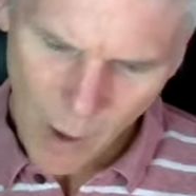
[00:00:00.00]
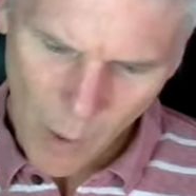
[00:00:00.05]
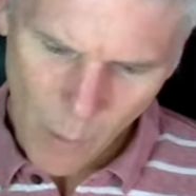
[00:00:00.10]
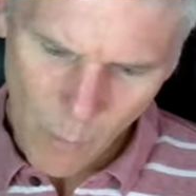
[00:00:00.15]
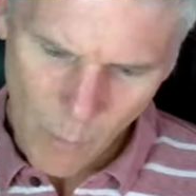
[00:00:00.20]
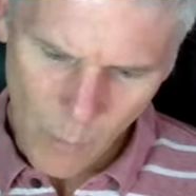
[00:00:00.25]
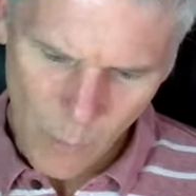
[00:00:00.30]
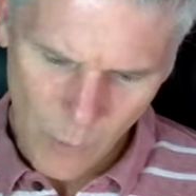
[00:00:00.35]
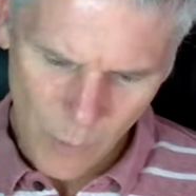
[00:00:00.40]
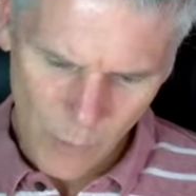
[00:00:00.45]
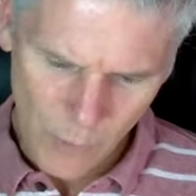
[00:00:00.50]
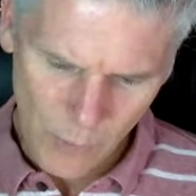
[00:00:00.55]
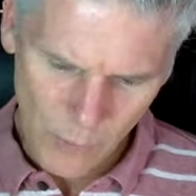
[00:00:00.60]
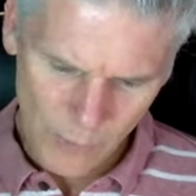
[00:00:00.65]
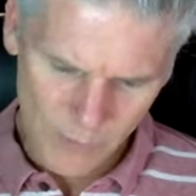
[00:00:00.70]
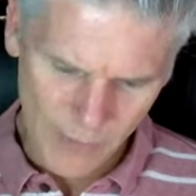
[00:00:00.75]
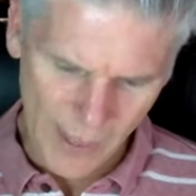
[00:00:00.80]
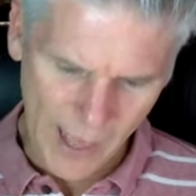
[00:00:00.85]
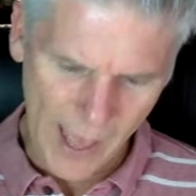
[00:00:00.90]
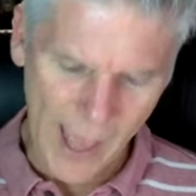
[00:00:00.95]

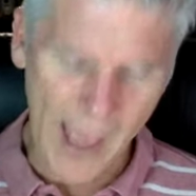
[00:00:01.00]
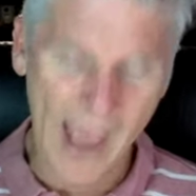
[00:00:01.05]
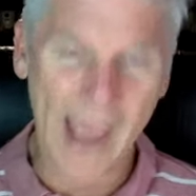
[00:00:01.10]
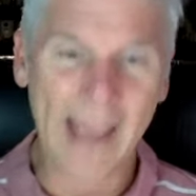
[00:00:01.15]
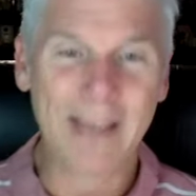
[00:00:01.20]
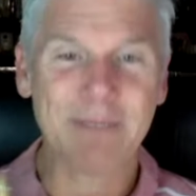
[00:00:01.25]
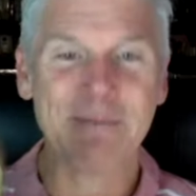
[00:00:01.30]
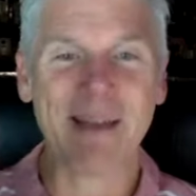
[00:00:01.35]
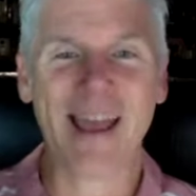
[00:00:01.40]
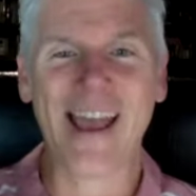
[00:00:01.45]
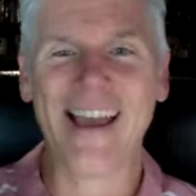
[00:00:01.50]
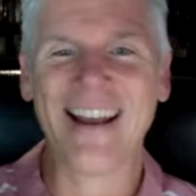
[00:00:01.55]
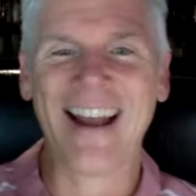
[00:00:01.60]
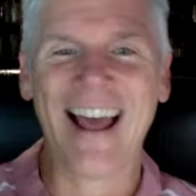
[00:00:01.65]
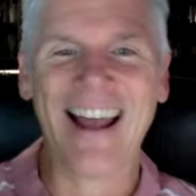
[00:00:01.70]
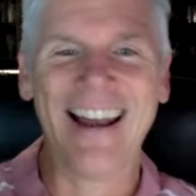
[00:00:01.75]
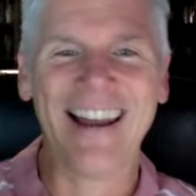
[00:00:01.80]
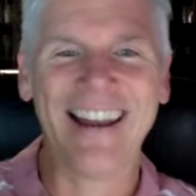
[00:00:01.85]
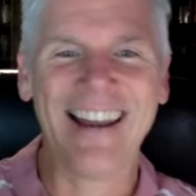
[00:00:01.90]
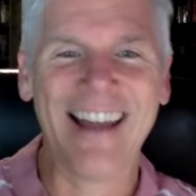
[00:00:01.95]
Oh, the Hangman.
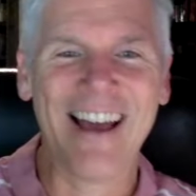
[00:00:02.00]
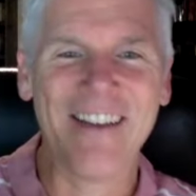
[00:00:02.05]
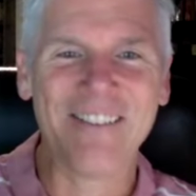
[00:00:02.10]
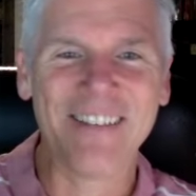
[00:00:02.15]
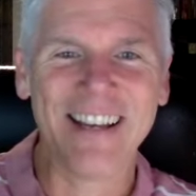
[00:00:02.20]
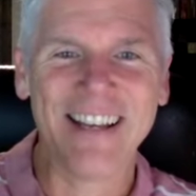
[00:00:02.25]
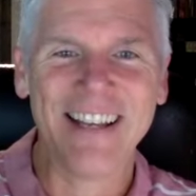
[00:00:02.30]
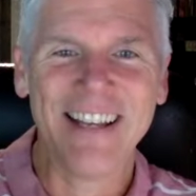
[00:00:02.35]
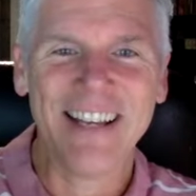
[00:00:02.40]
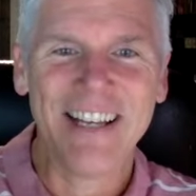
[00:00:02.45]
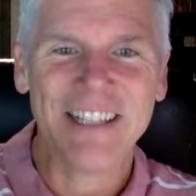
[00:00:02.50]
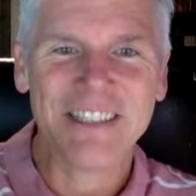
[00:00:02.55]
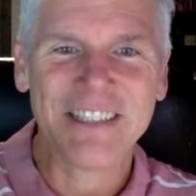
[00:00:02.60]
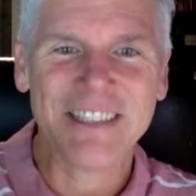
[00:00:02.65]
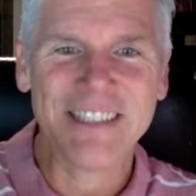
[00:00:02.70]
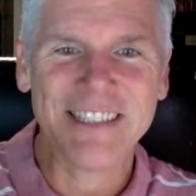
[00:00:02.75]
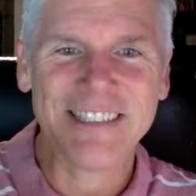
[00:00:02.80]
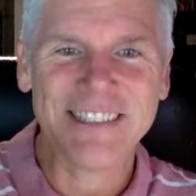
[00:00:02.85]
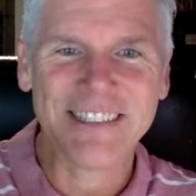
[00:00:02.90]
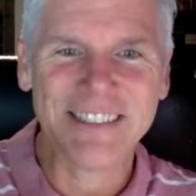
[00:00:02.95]
I love it.
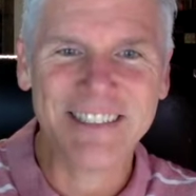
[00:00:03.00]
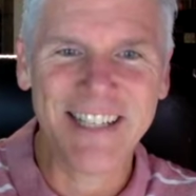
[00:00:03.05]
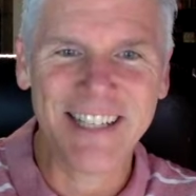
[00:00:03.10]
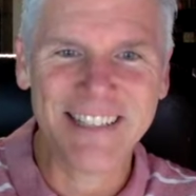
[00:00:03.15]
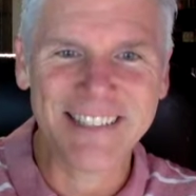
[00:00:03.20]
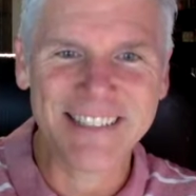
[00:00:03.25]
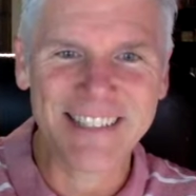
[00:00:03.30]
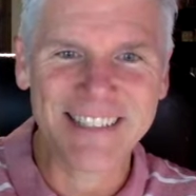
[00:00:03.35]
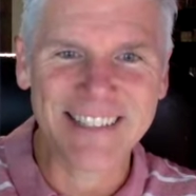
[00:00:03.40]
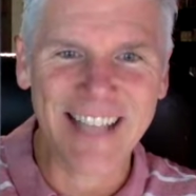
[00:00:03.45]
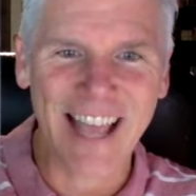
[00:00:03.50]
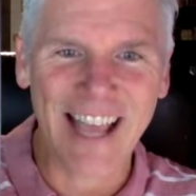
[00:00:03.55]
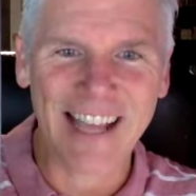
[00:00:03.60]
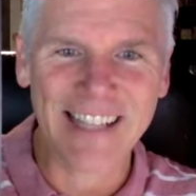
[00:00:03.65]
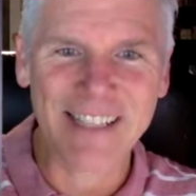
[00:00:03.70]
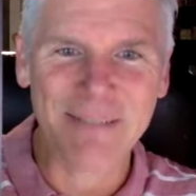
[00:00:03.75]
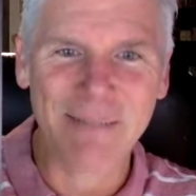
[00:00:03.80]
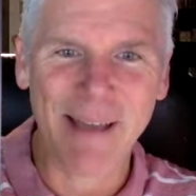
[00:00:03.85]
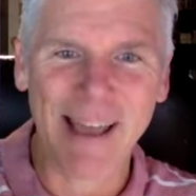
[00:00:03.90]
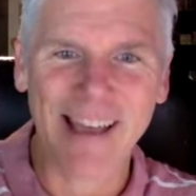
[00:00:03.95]
She's
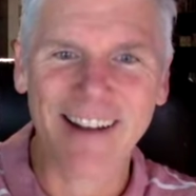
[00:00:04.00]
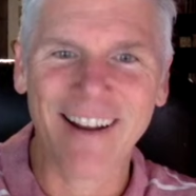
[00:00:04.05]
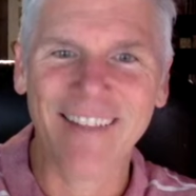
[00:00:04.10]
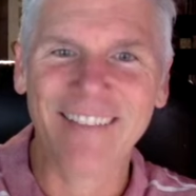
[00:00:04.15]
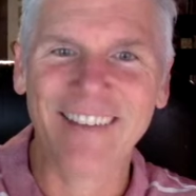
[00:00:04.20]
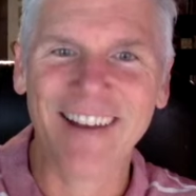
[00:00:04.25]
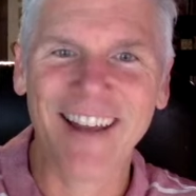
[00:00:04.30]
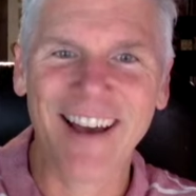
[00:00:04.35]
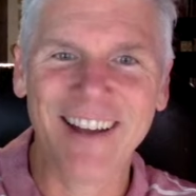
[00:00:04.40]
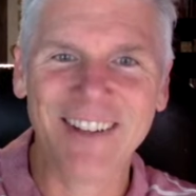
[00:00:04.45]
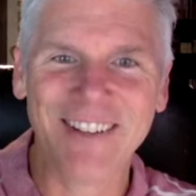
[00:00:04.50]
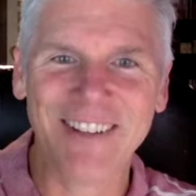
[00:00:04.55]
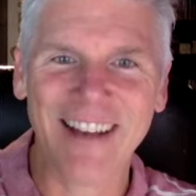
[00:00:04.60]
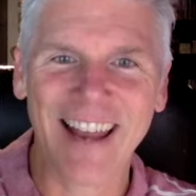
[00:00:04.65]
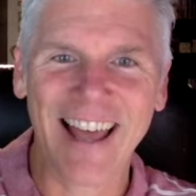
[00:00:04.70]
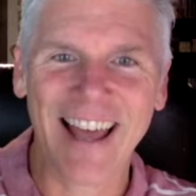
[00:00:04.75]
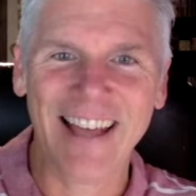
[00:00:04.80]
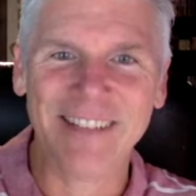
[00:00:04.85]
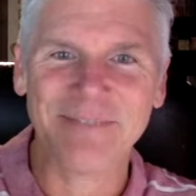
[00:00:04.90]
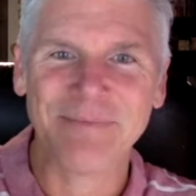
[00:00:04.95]
hanging the man on the laundry
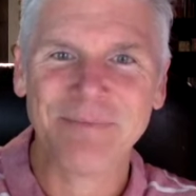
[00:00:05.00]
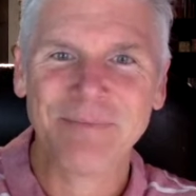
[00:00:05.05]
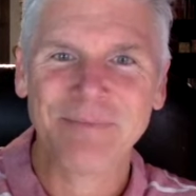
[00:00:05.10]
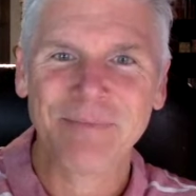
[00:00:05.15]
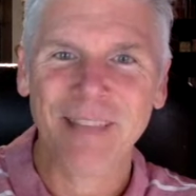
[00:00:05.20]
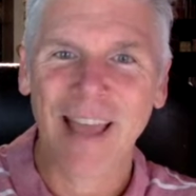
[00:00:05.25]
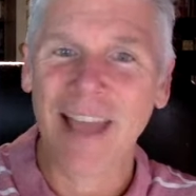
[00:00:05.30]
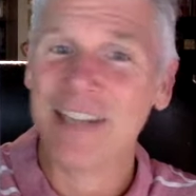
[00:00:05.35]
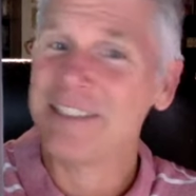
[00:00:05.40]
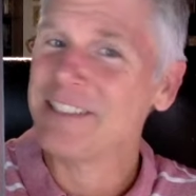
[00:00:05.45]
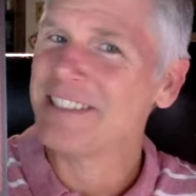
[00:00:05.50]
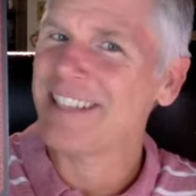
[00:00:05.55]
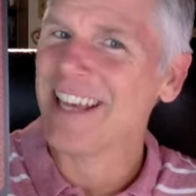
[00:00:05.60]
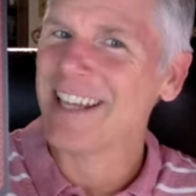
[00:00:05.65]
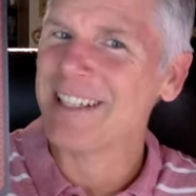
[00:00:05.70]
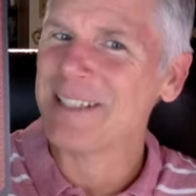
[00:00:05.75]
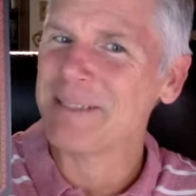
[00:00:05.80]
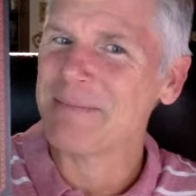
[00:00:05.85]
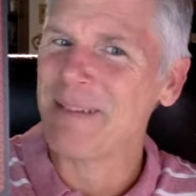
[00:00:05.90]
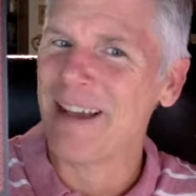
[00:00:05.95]
line, and she's
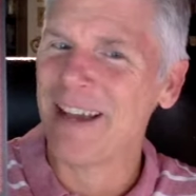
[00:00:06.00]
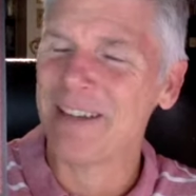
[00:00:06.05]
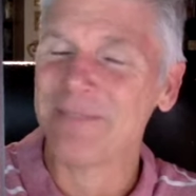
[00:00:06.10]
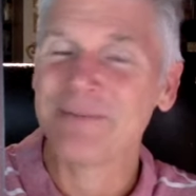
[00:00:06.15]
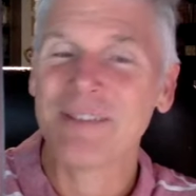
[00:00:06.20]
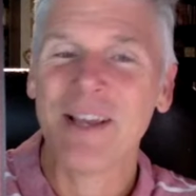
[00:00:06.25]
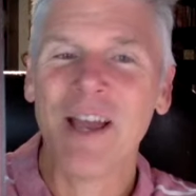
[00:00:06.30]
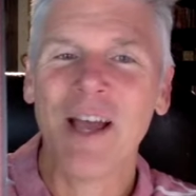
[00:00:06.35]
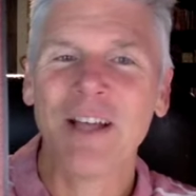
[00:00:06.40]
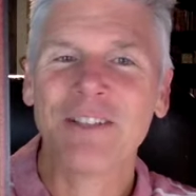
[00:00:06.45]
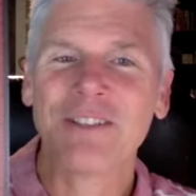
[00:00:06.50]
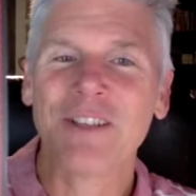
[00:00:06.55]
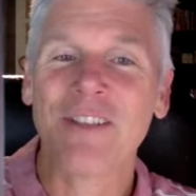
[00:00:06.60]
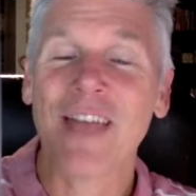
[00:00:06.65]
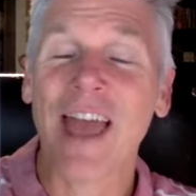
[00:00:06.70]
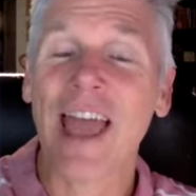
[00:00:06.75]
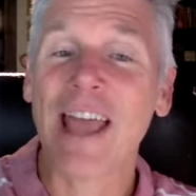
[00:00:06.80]
got a smile. So the